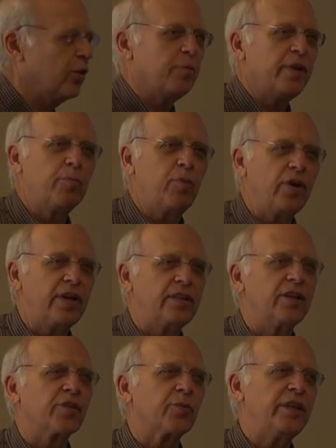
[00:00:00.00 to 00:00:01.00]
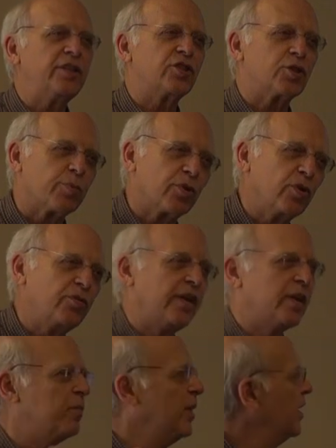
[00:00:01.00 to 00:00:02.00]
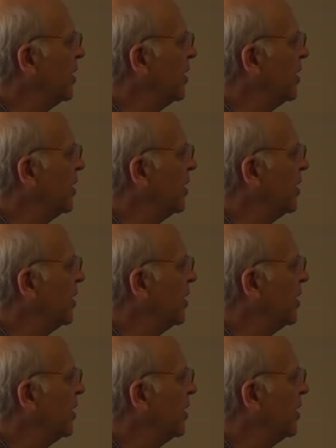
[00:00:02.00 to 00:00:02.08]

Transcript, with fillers: couldn't be appointed until the regents approved him.